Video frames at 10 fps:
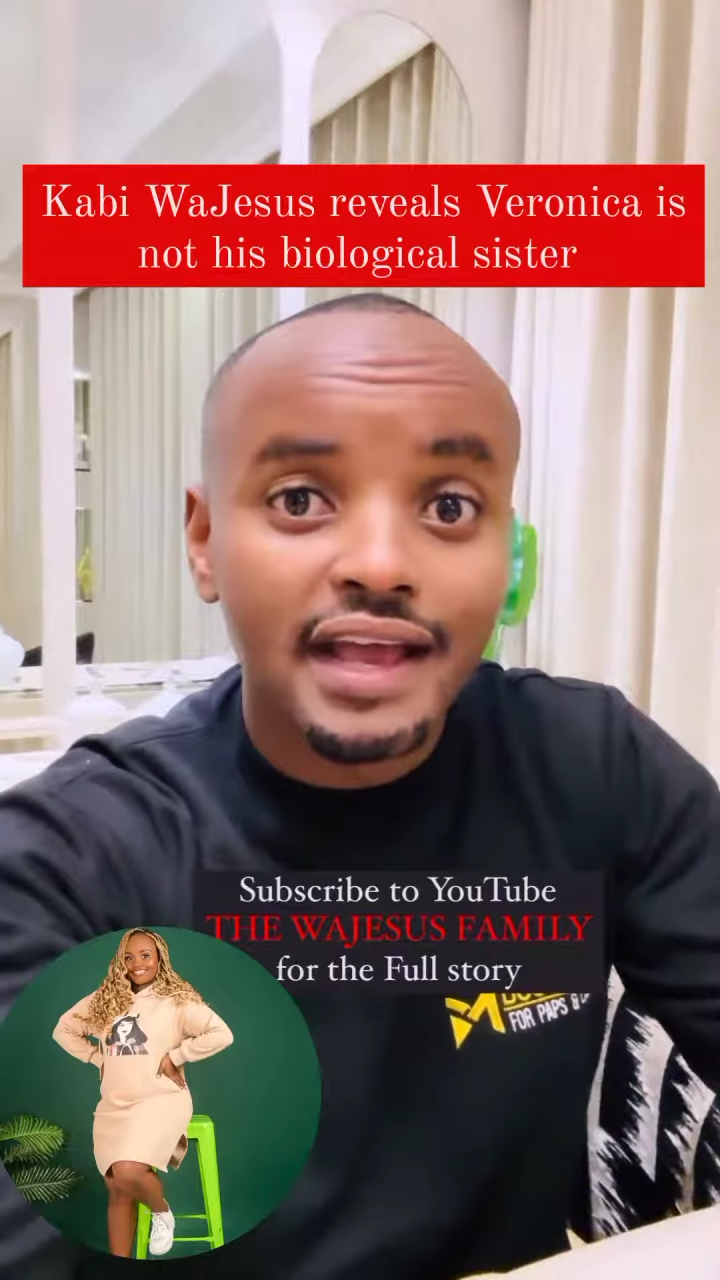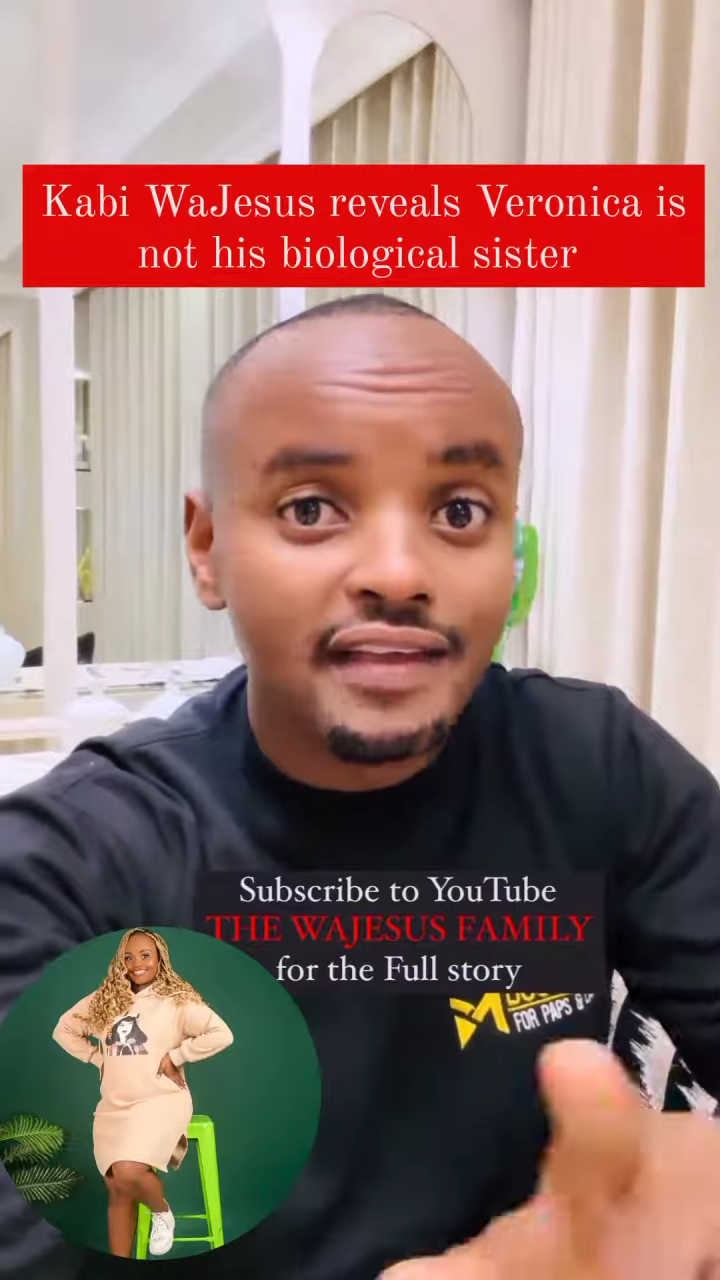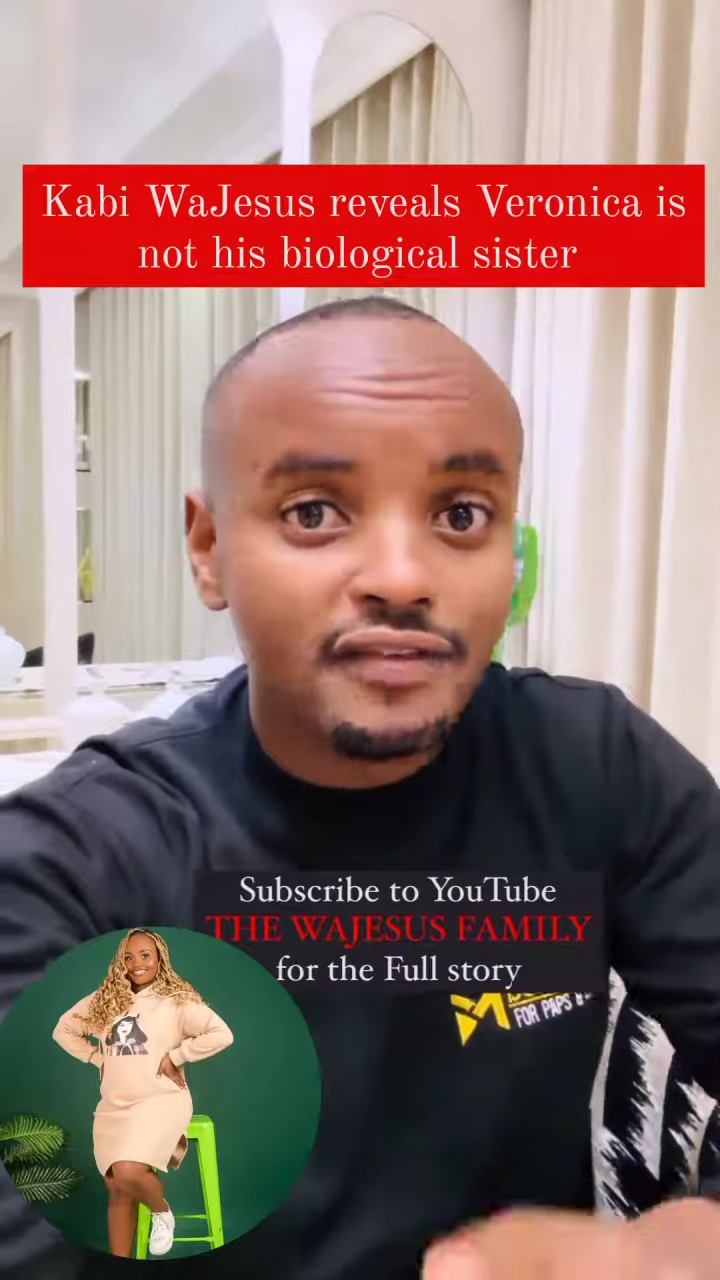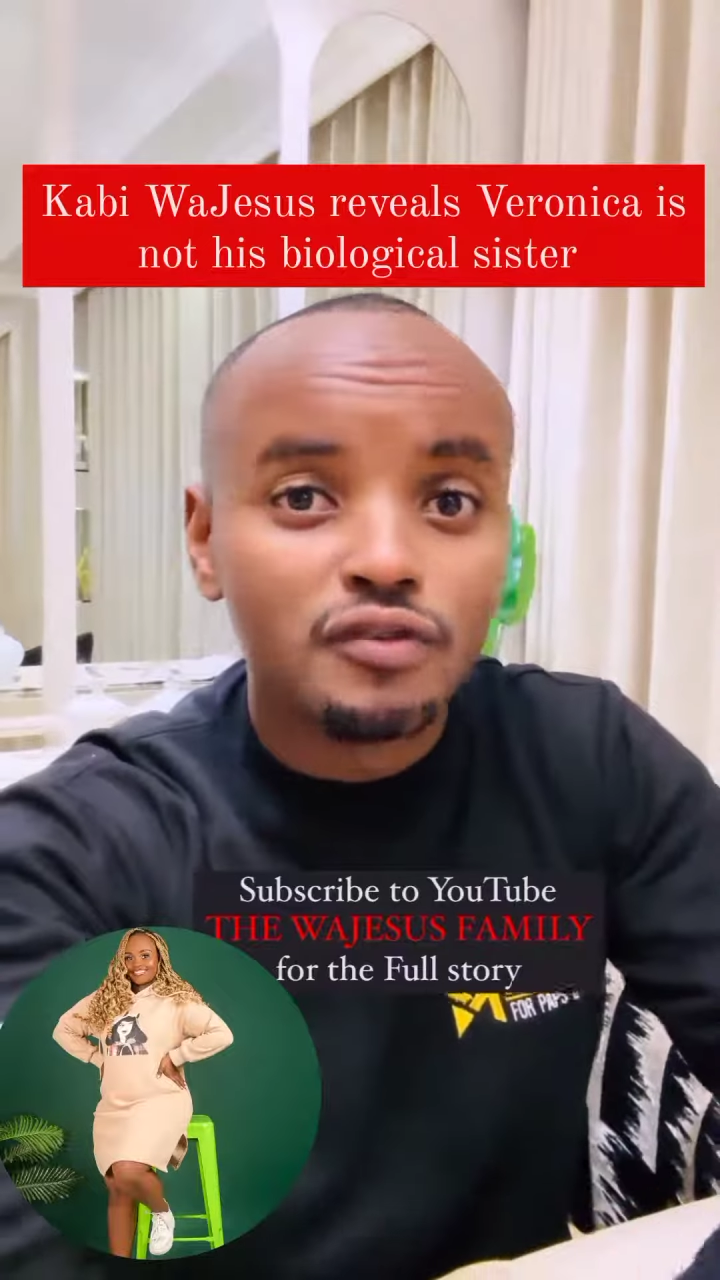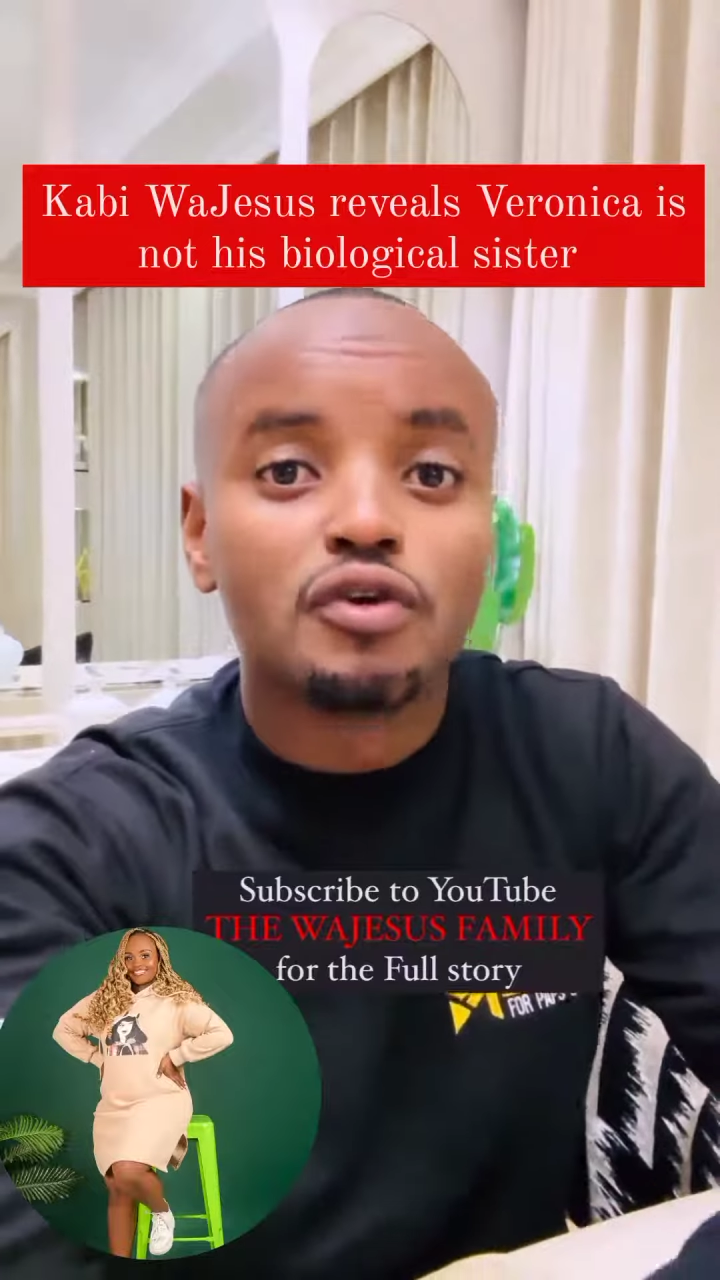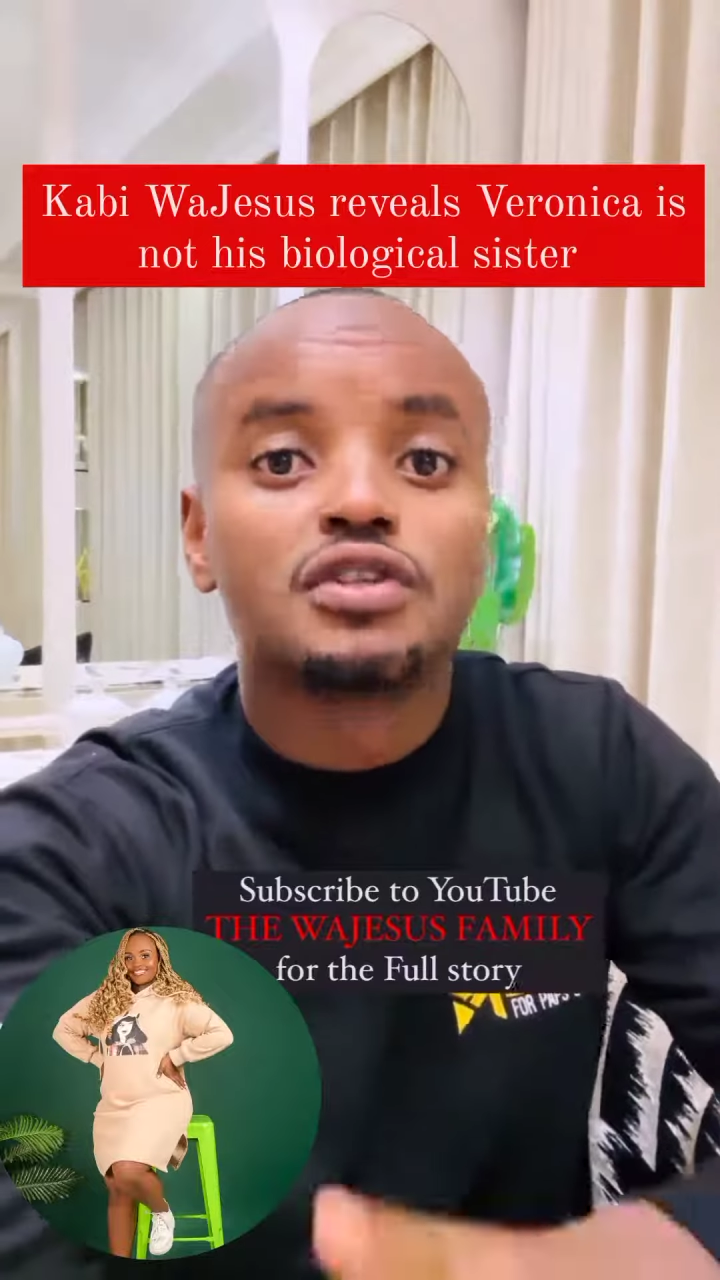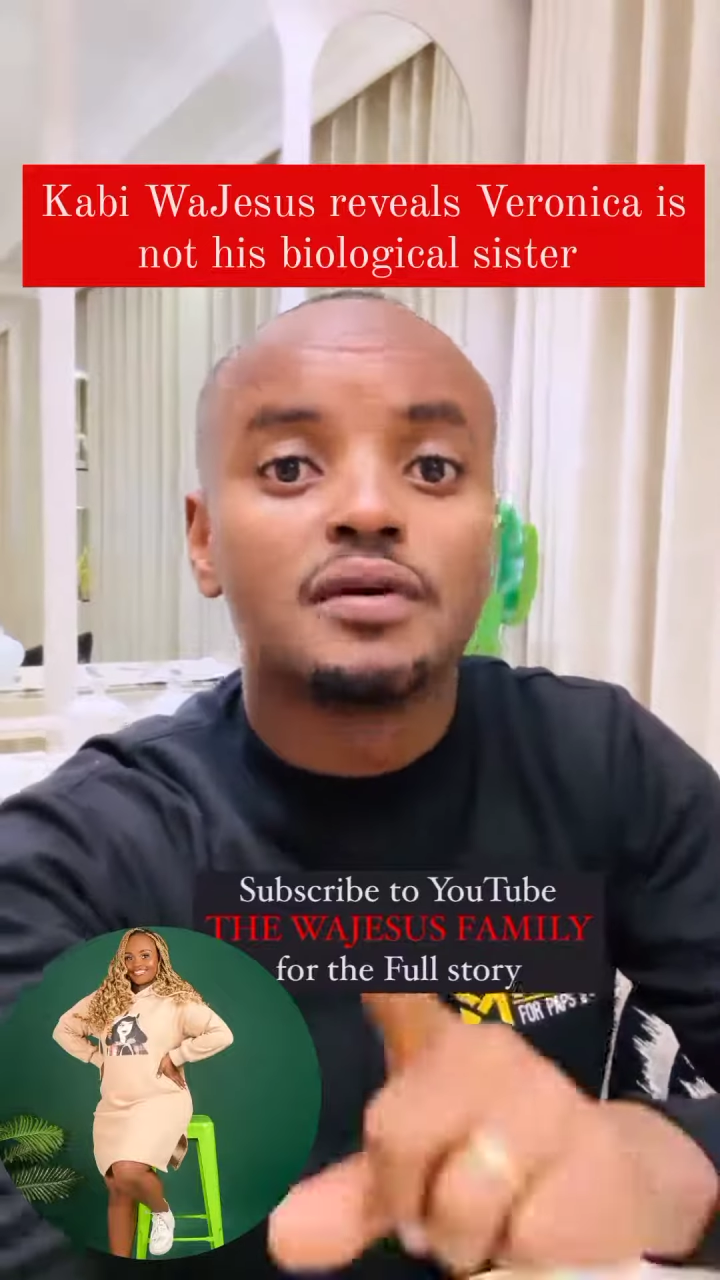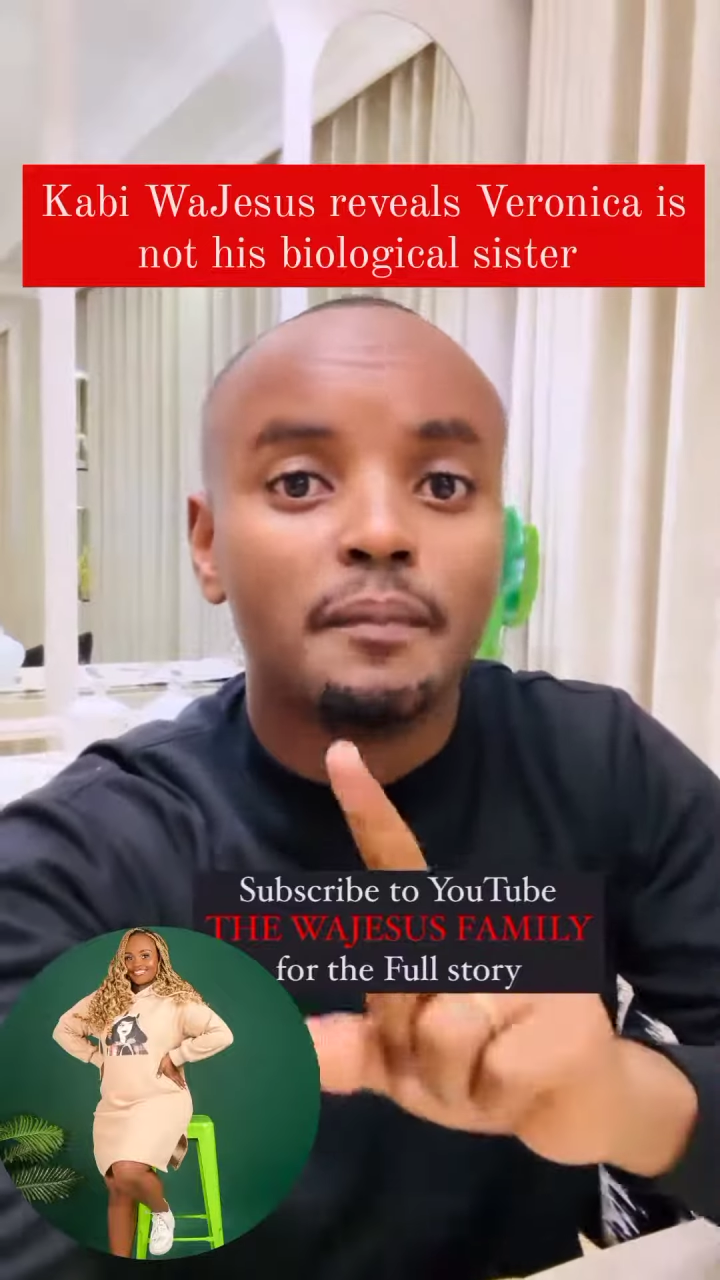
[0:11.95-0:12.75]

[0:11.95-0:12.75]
is not